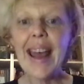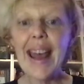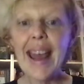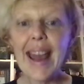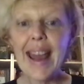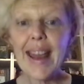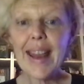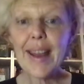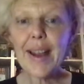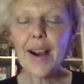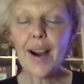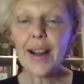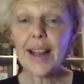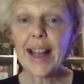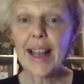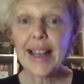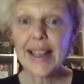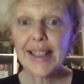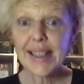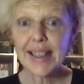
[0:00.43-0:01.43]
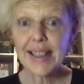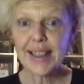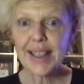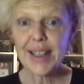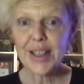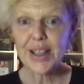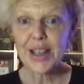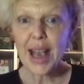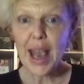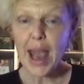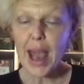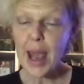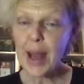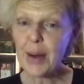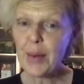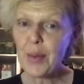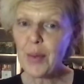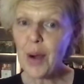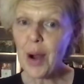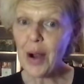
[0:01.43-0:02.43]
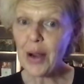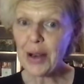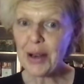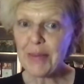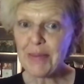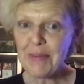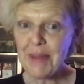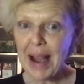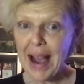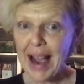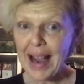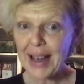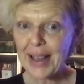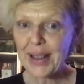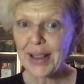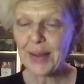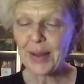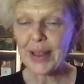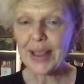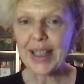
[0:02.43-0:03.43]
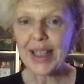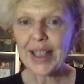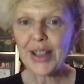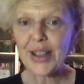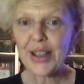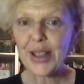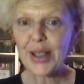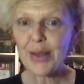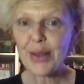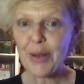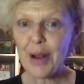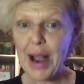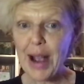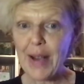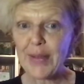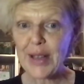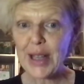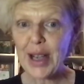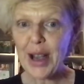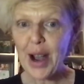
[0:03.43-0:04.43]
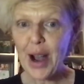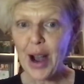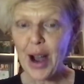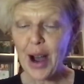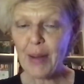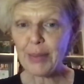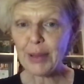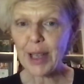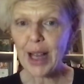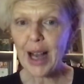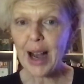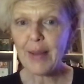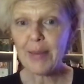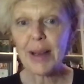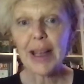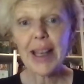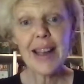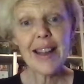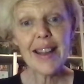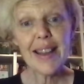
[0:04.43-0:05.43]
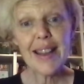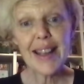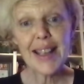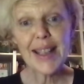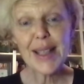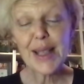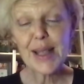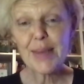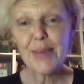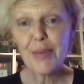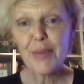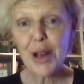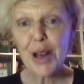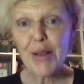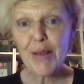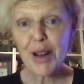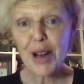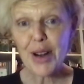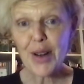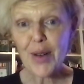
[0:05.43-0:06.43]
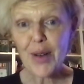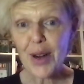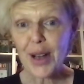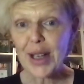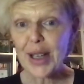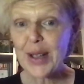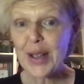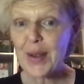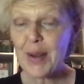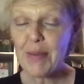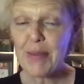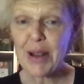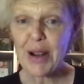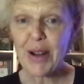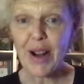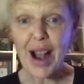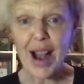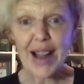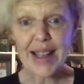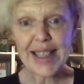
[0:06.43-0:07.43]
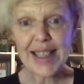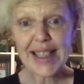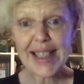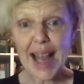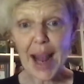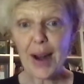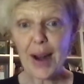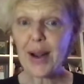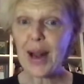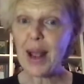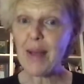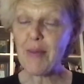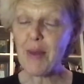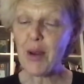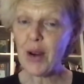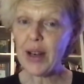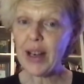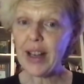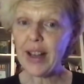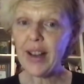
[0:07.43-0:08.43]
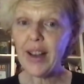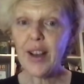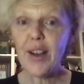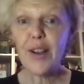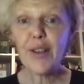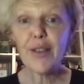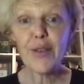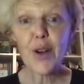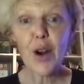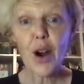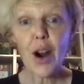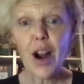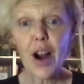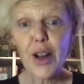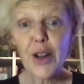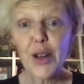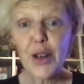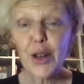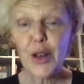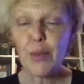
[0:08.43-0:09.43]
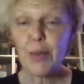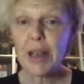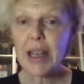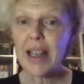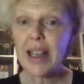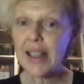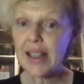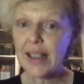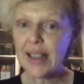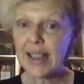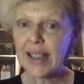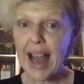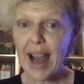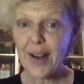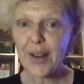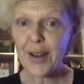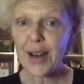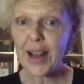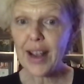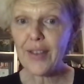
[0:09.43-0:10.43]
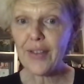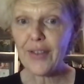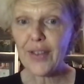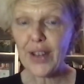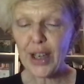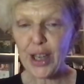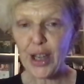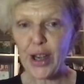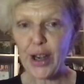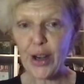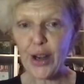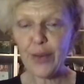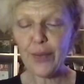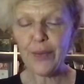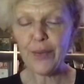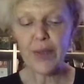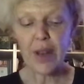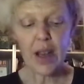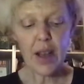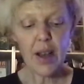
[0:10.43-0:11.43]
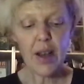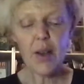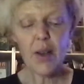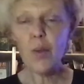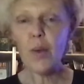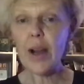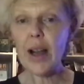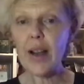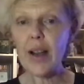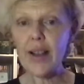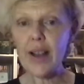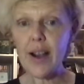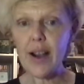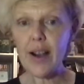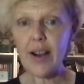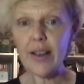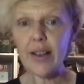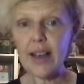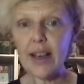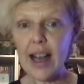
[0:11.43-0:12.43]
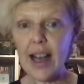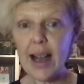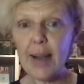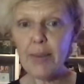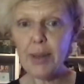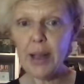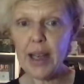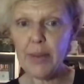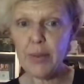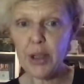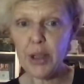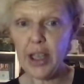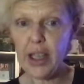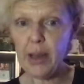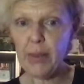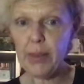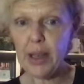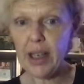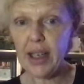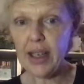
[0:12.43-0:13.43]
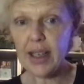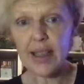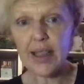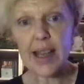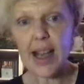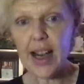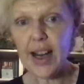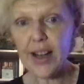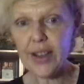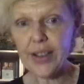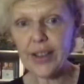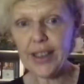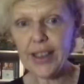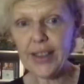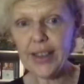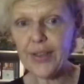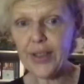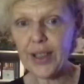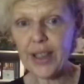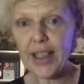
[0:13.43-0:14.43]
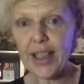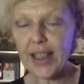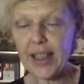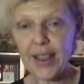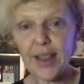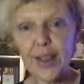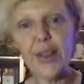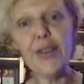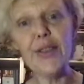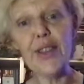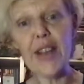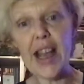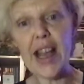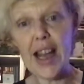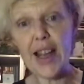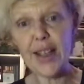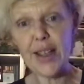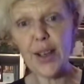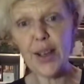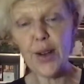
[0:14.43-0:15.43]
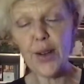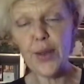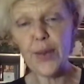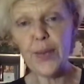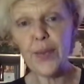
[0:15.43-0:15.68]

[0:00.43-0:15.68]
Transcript: Hey y'all, it's Elisha and welcome back to Elisha's Crafty Hoplop. This is pre-recorded to appear on Saturday morning for our newbie Saturday video. Well y'all, I blame Jelly Bean entirely for this little fiasco.